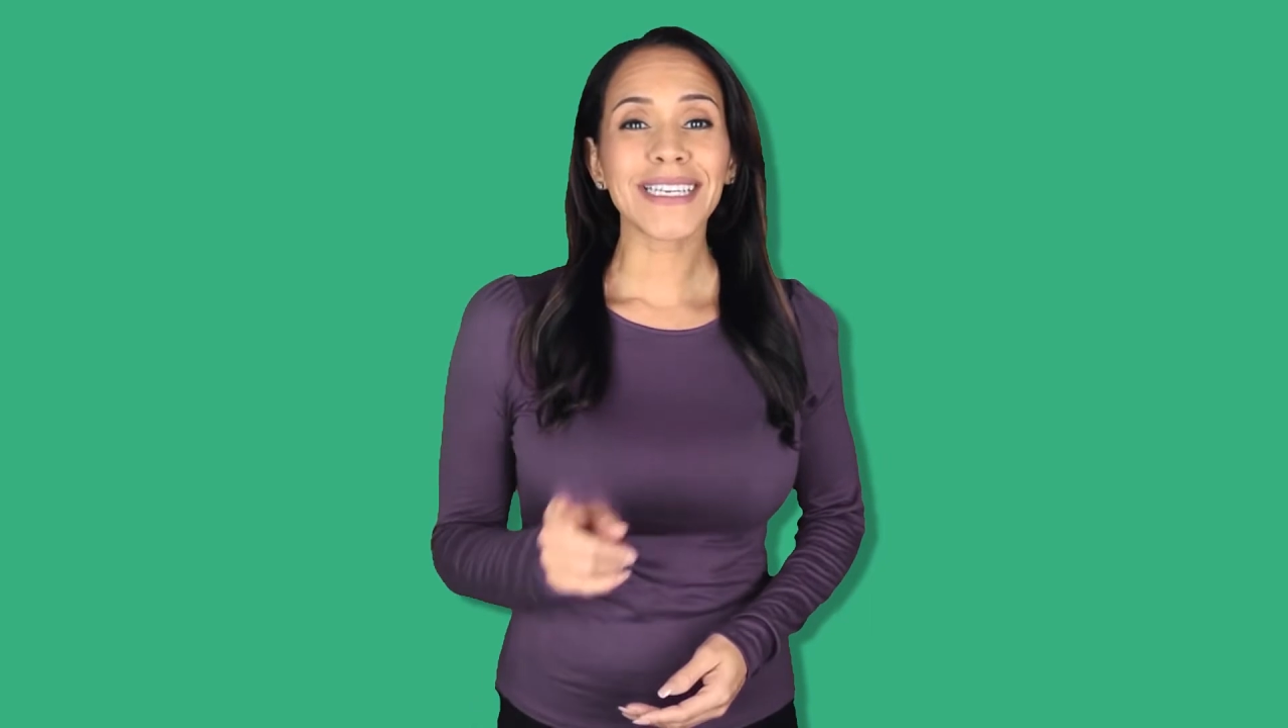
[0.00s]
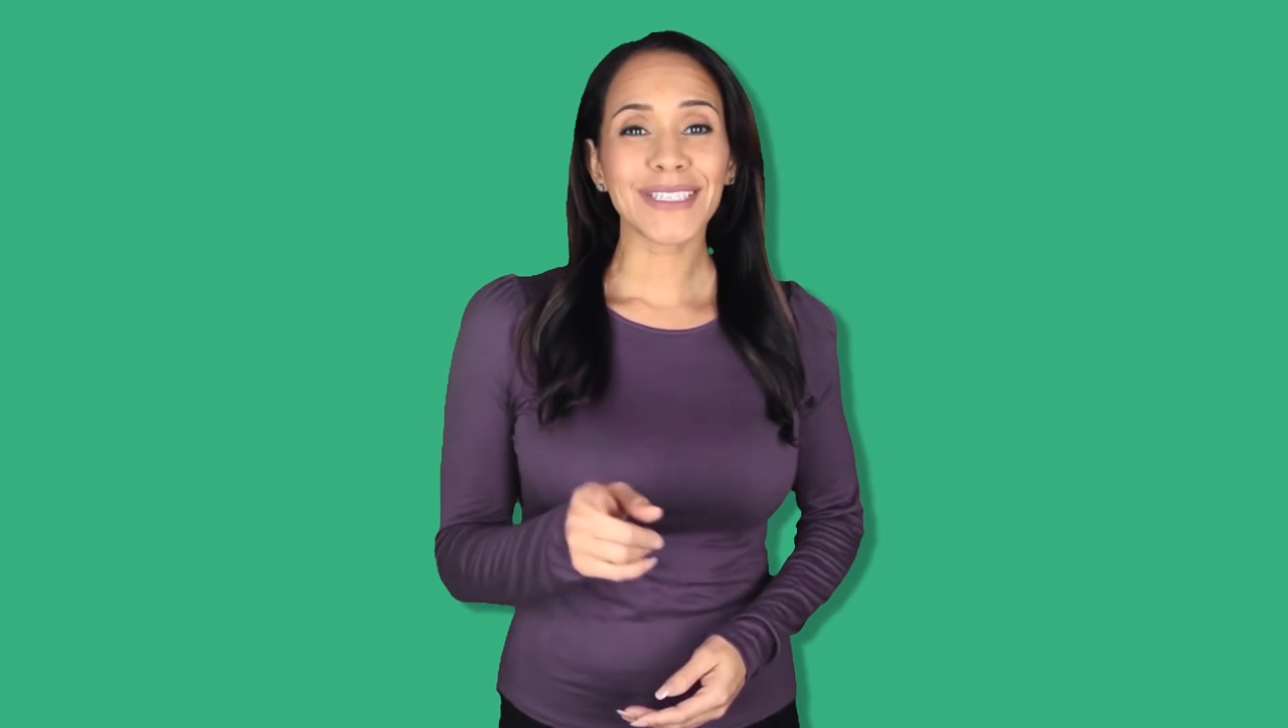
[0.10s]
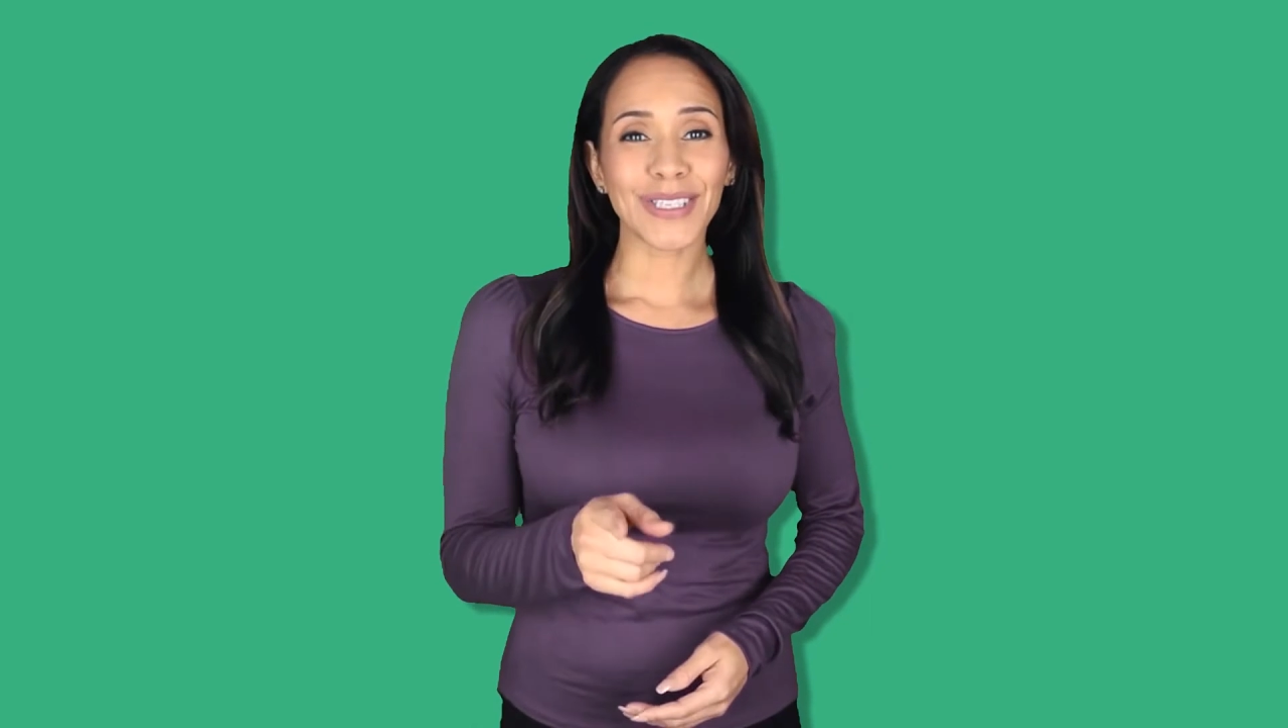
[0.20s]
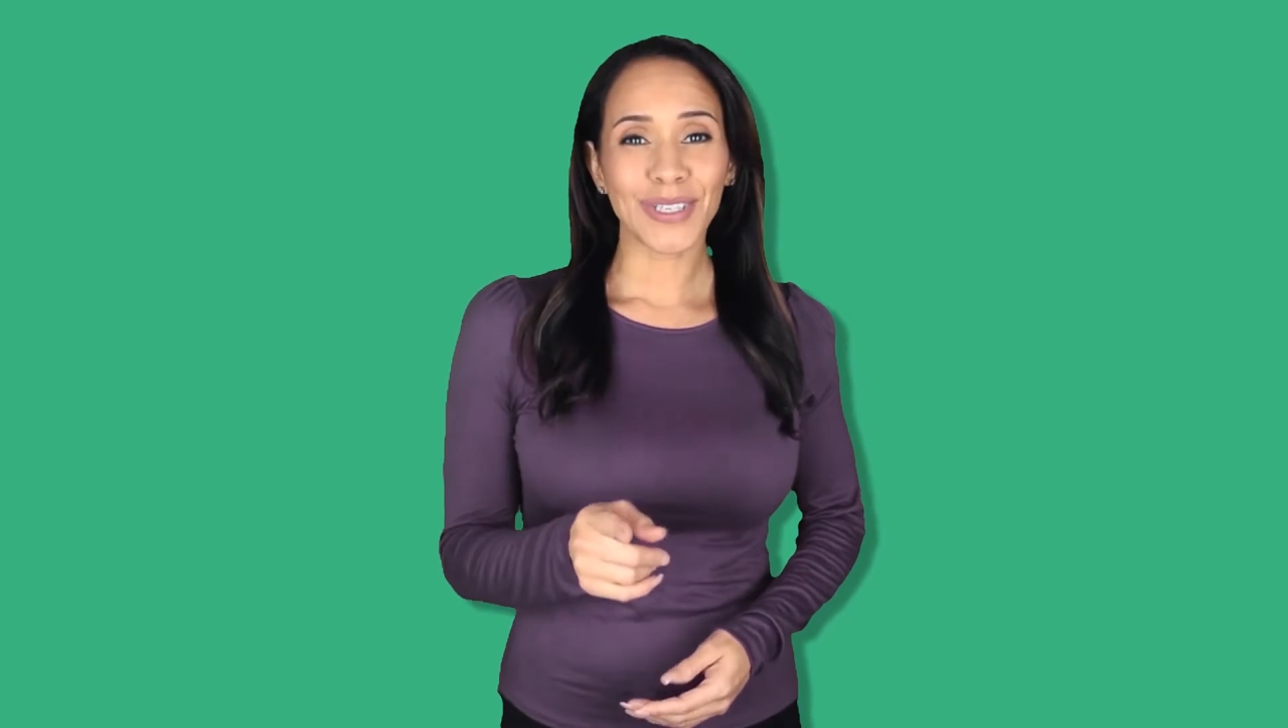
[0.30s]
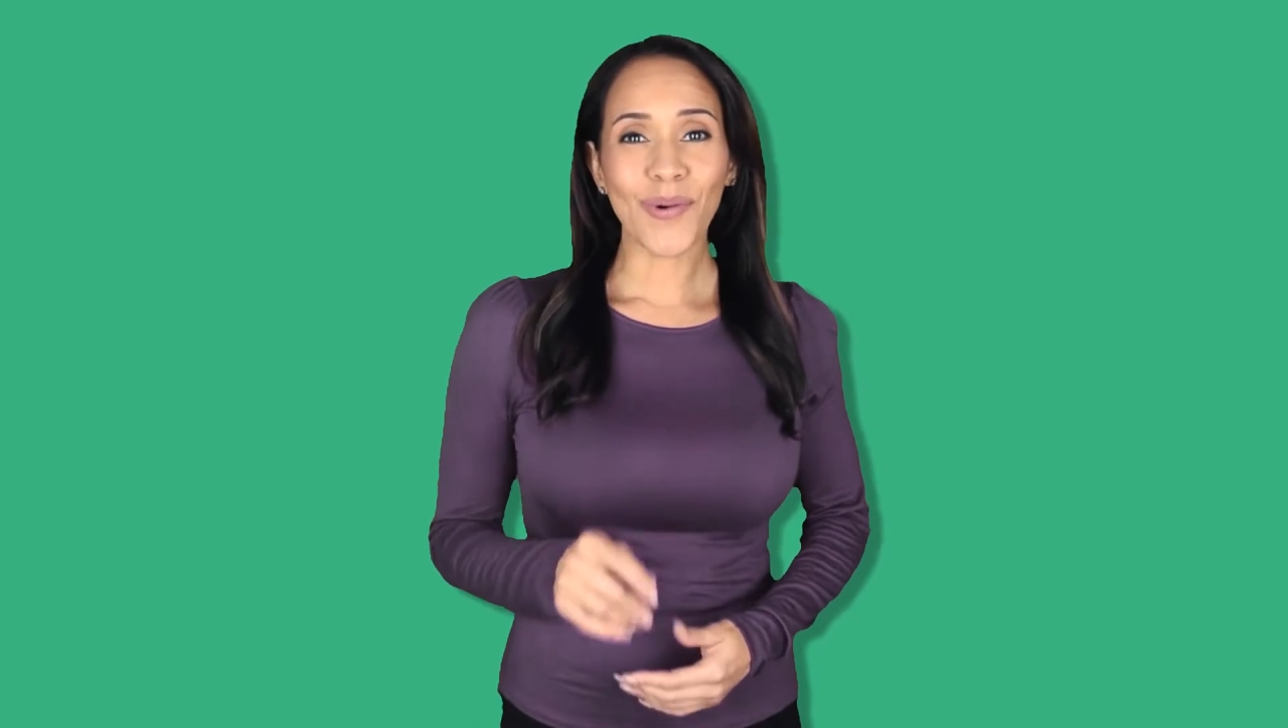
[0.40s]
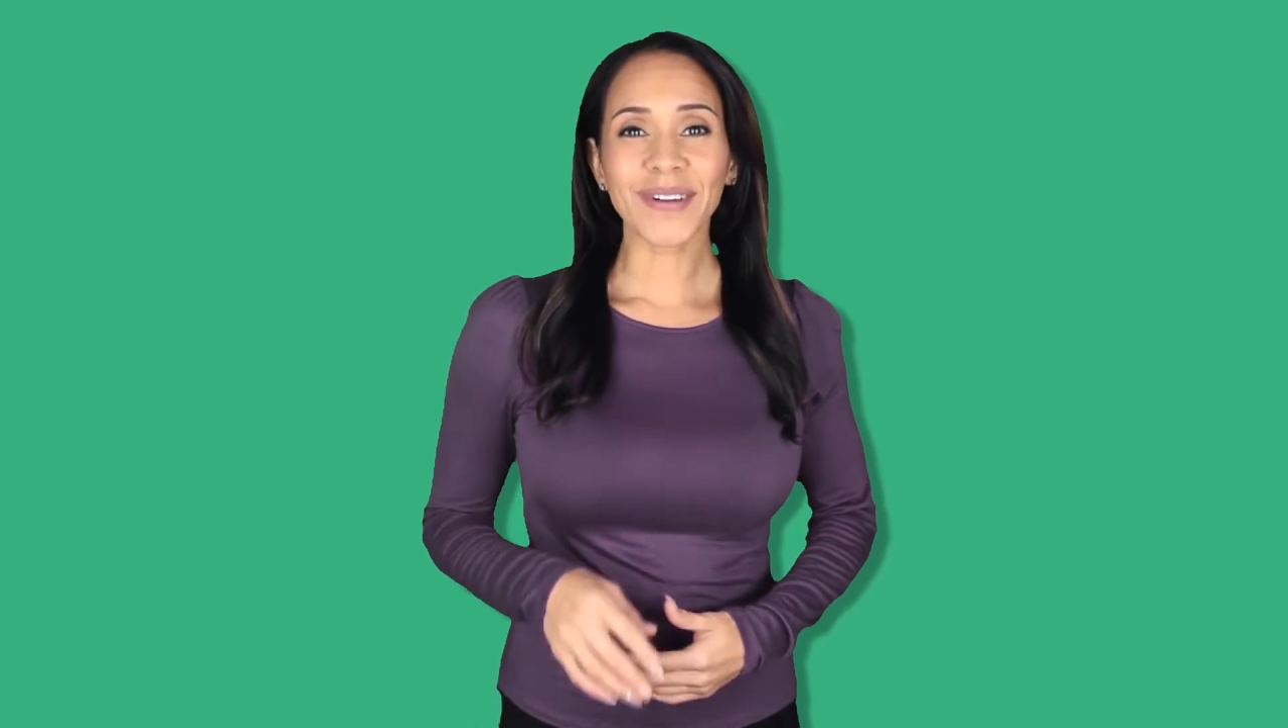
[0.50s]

is your